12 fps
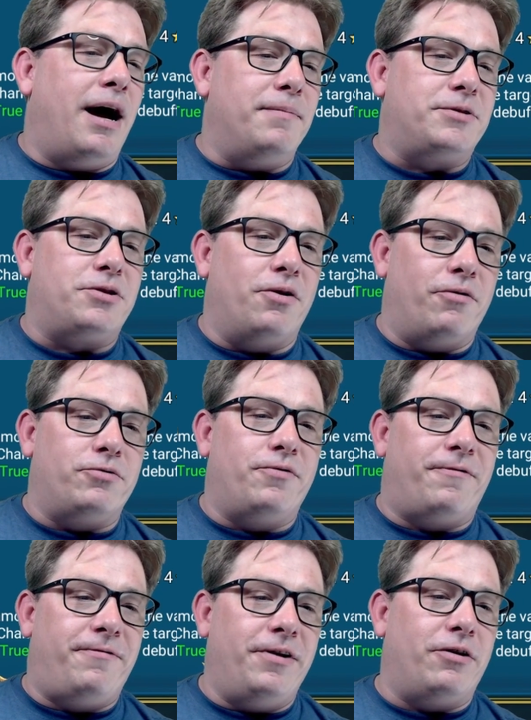So
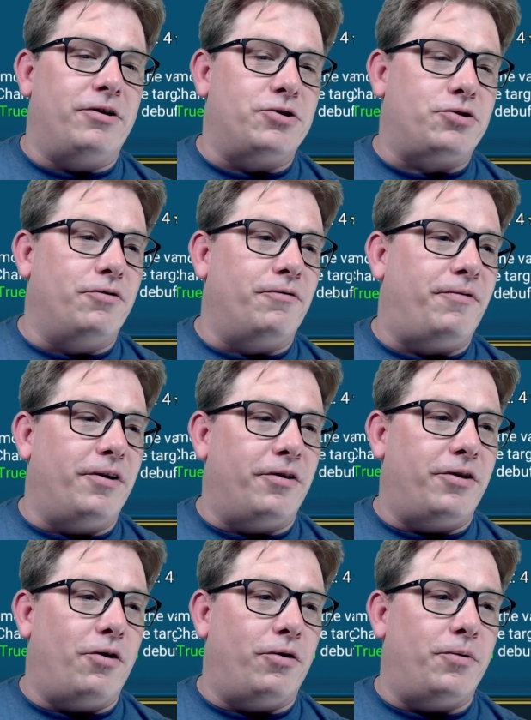fear and true fear are
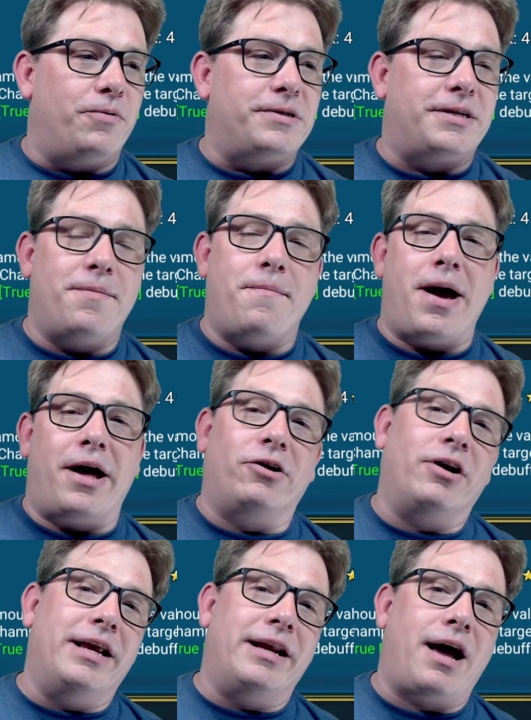the only ones that matter in